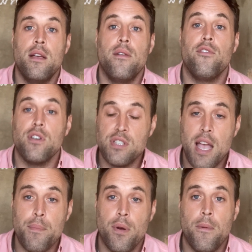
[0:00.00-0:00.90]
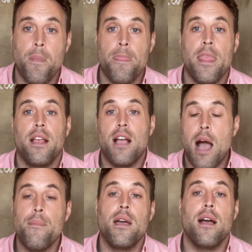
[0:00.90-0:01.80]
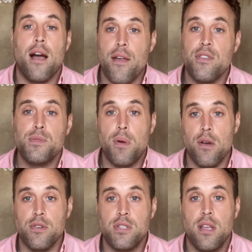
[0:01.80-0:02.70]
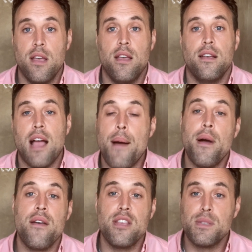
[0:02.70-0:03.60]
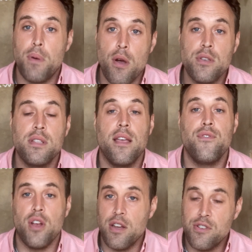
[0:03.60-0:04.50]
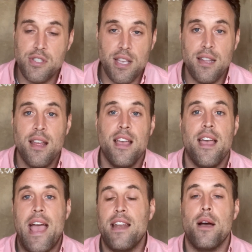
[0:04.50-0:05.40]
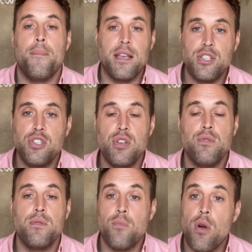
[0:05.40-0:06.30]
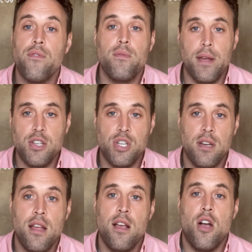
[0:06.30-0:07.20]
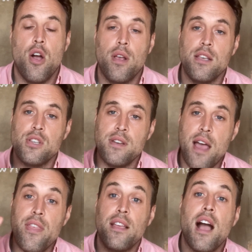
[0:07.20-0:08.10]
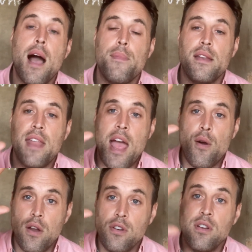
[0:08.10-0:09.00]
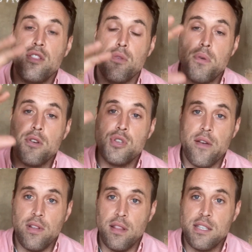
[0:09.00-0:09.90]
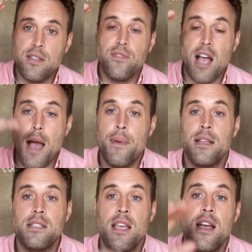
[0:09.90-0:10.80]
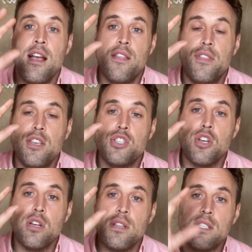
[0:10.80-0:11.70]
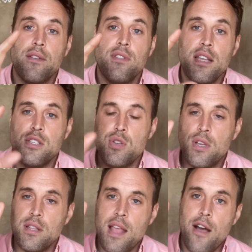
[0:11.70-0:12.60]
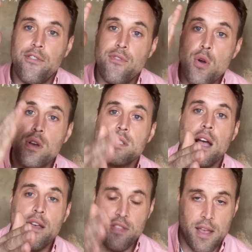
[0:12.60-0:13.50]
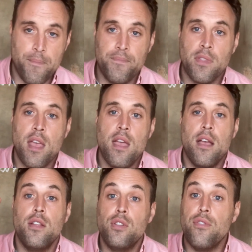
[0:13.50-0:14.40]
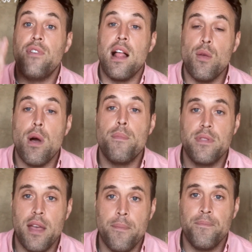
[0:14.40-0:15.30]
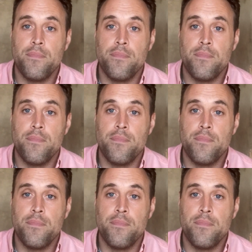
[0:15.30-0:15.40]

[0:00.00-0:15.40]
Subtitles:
For example, comment on this post. Comment on this post if you're interested, and I'll message you with more information. Okay, so now they comment. Now underneath your post, you have a list of comments. These are your list of leads. You can now focus on them to follow up with them.